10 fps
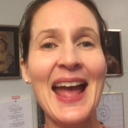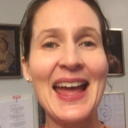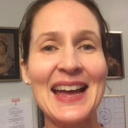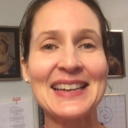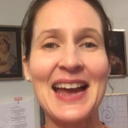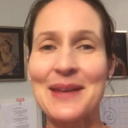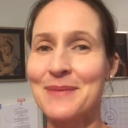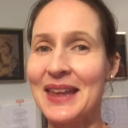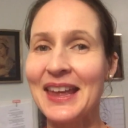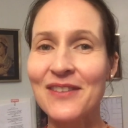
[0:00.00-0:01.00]
and I'm
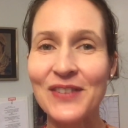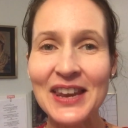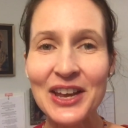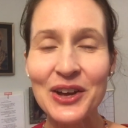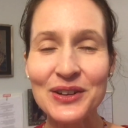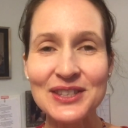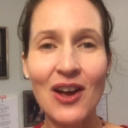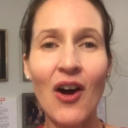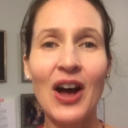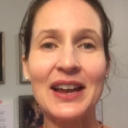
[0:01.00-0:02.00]
making videos
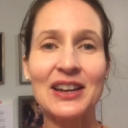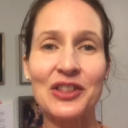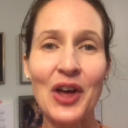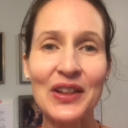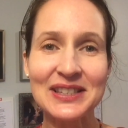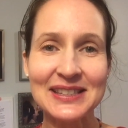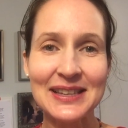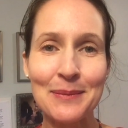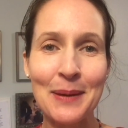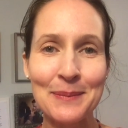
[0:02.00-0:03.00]
on
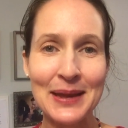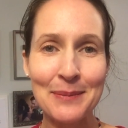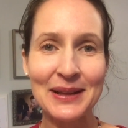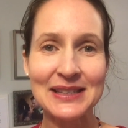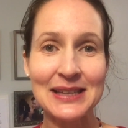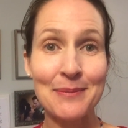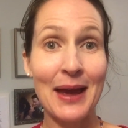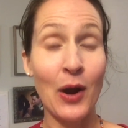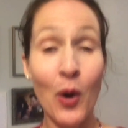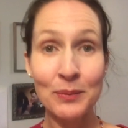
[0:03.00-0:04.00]
Catholicism, minimalism,
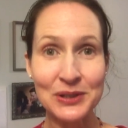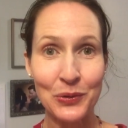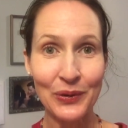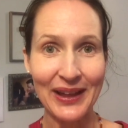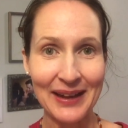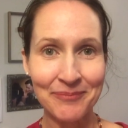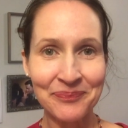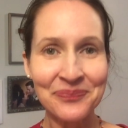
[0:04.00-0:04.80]
and homeschooling.